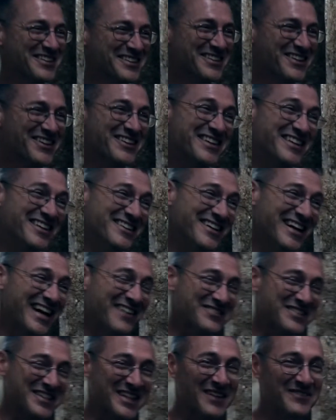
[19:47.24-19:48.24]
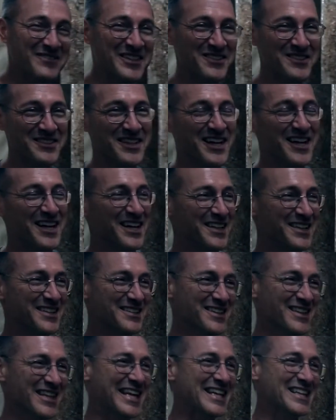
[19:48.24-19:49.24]
Enoki, you have to come in
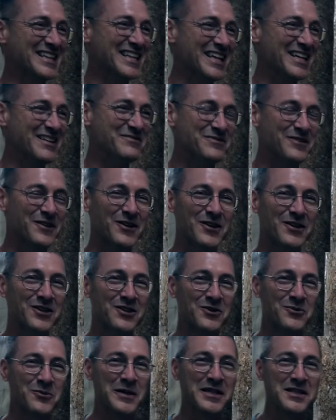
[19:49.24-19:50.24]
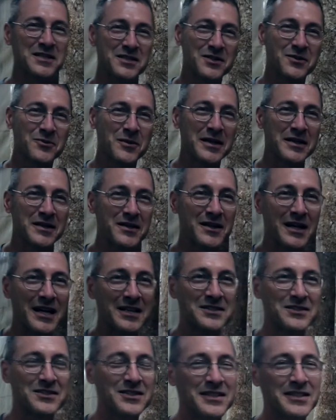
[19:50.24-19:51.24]
late fall or winter when they're
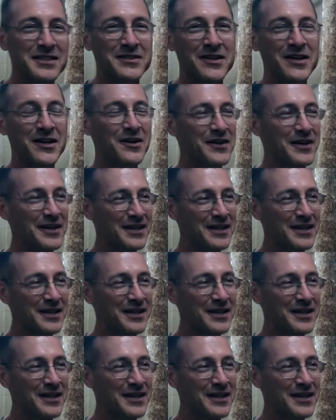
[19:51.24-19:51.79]
actually growing.